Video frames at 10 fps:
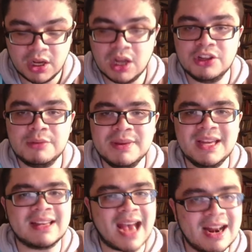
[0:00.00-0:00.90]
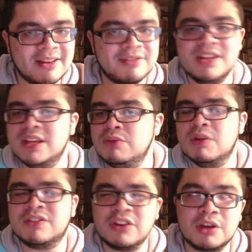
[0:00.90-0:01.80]
a little bit, and kind of he, he
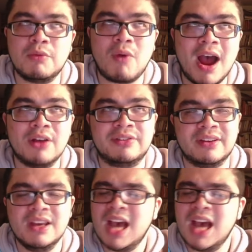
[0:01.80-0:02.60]
it took him a while to,